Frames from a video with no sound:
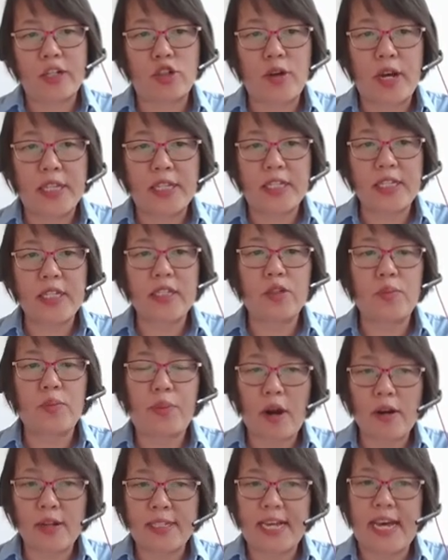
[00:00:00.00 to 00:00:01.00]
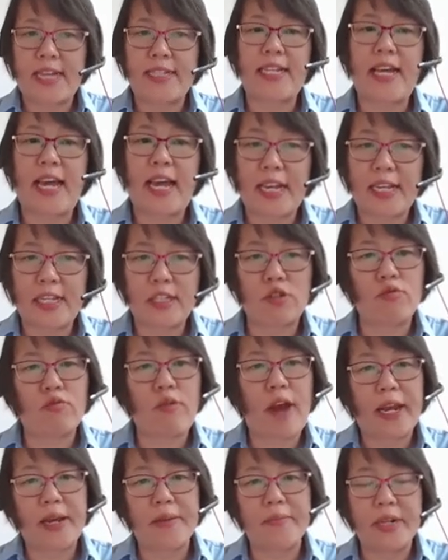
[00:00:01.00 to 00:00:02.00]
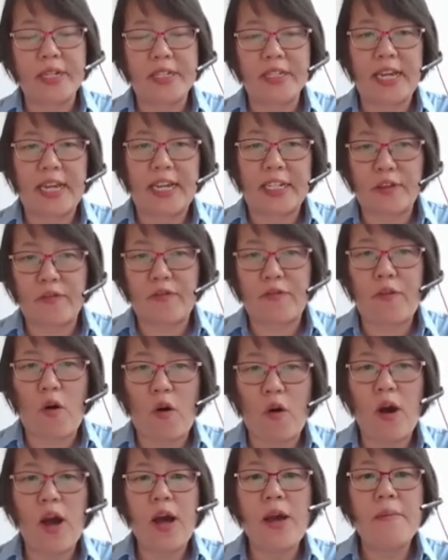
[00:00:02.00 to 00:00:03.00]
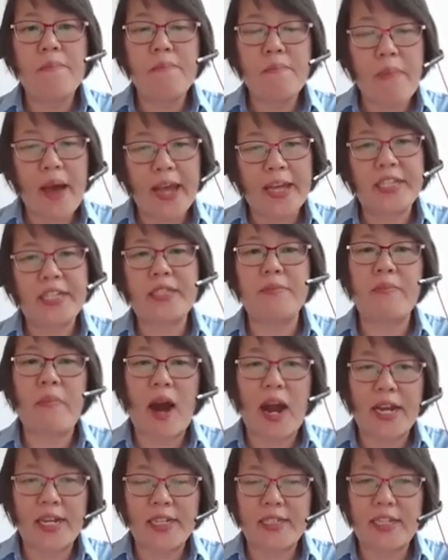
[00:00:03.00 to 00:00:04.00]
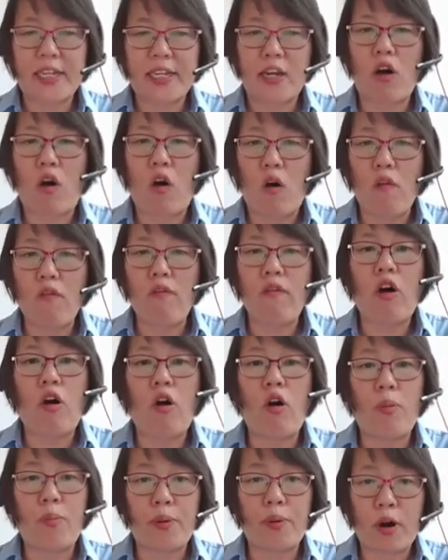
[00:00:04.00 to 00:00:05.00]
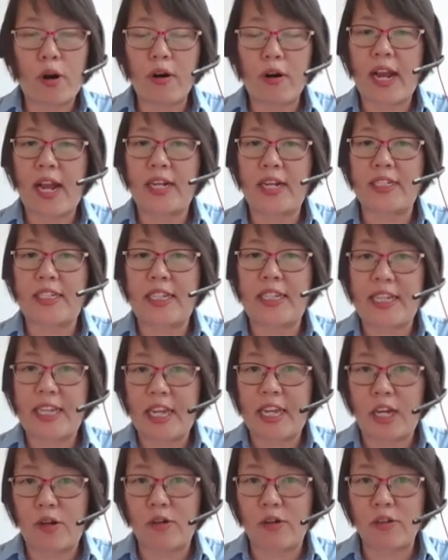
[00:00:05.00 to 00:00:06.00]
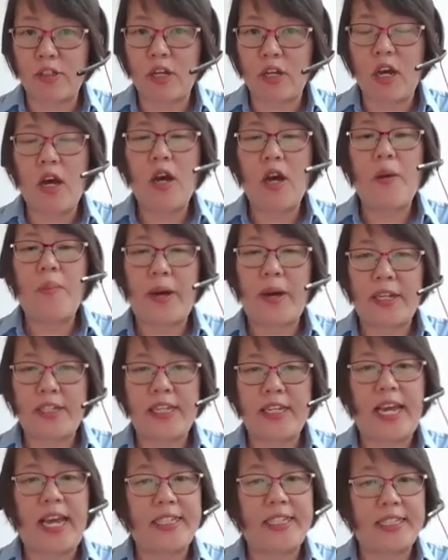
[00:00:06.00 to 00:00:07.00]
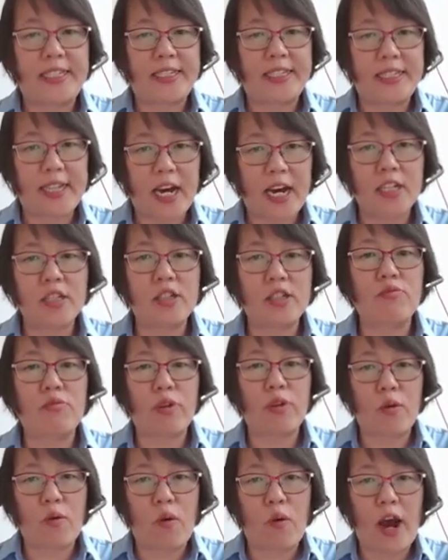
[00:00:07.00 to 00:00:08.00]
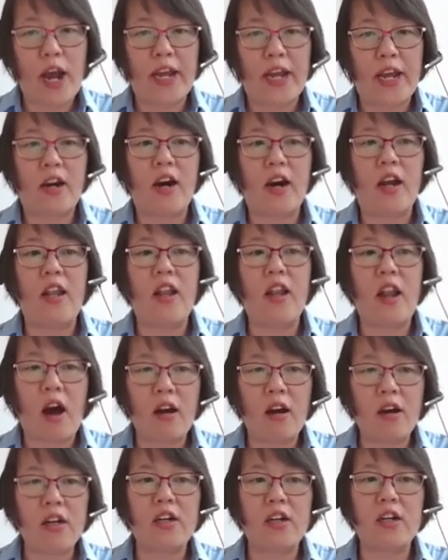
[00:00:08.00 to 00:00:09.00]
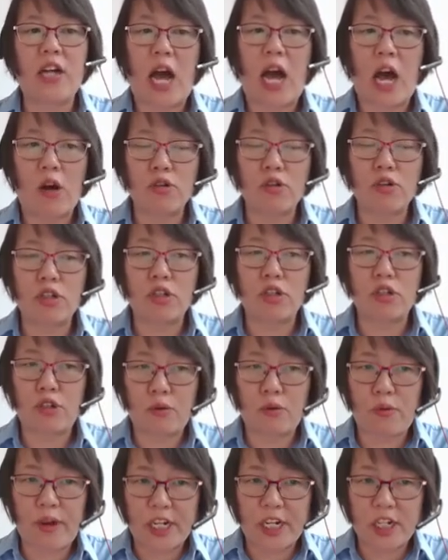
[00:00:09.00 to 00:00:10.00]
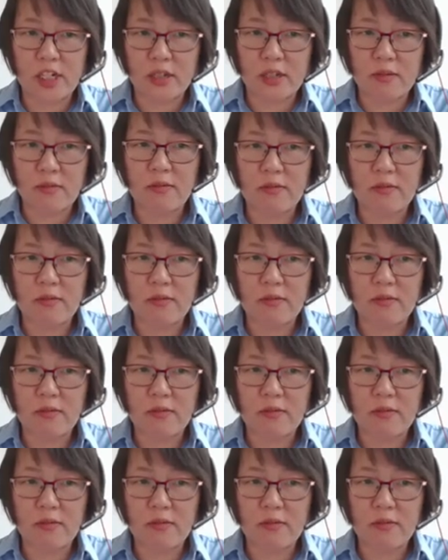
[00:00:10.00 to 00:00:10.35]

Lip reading: transient process is recommended for maximizing overall product yield, but it does require a longer culture duration.